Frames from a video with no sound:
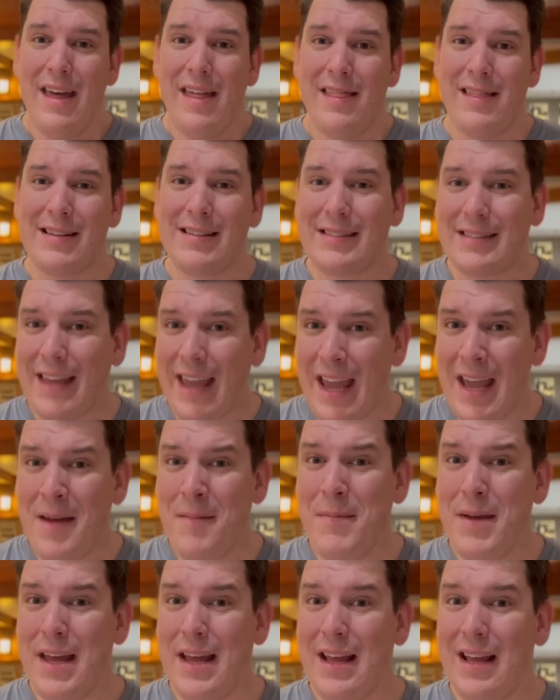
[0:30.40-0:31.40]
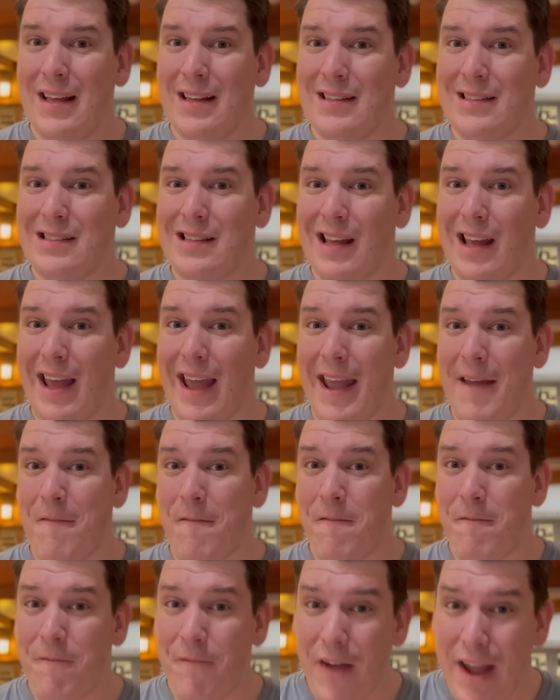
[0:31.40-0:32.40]
The scam is a
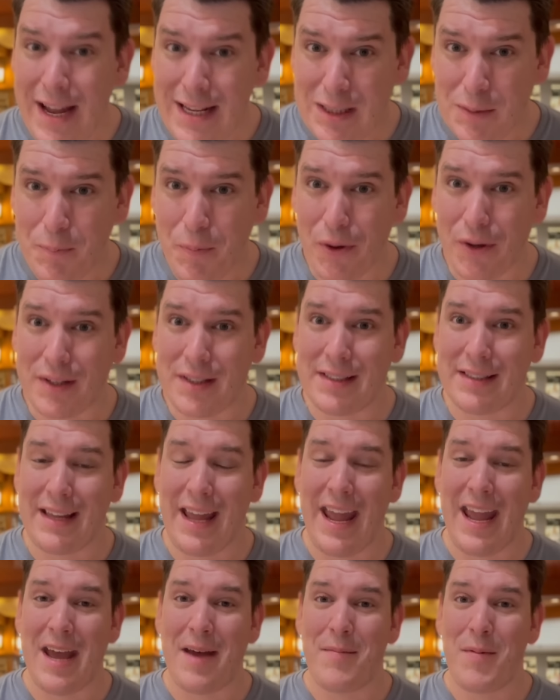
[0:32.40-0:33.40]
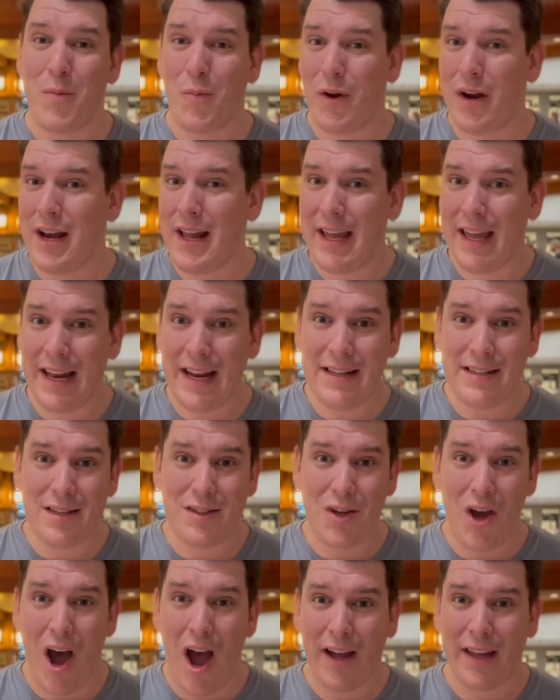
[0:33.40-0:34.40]
Facebook scam, and we're gonna get into
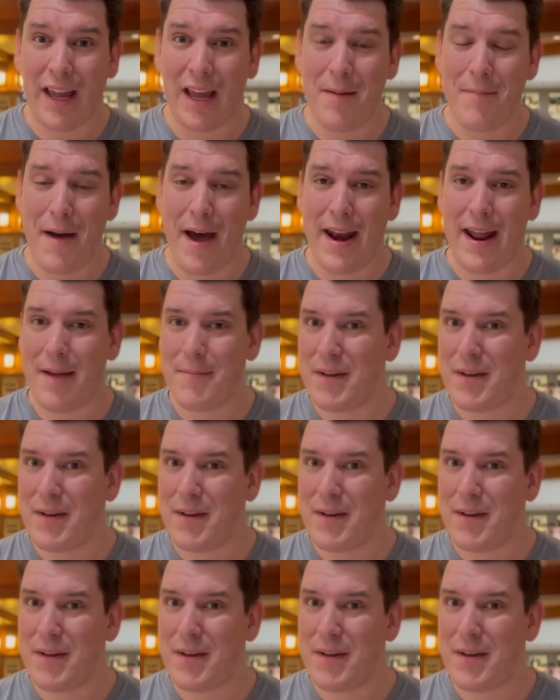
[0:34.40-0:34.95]
talking about it.